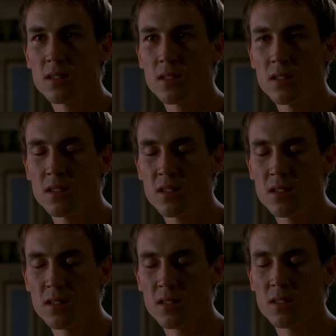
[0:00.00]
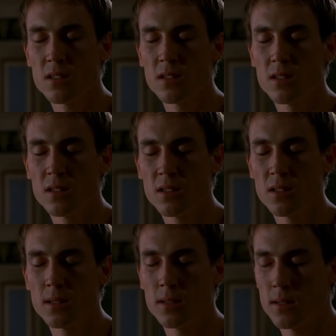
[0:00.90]

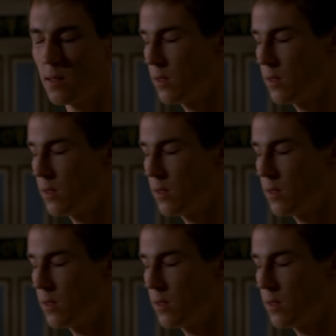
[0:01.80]
(no one is talking)